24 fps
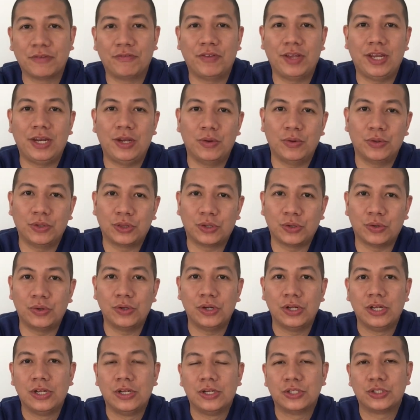sa video
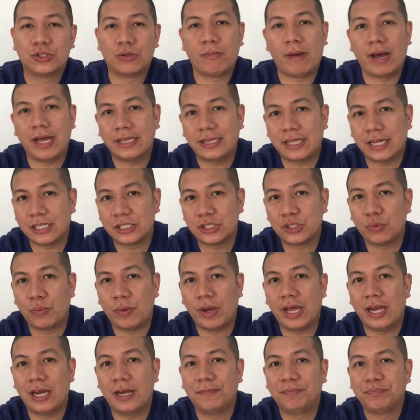to. So might as
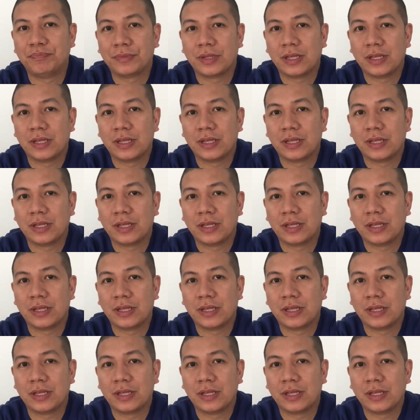well,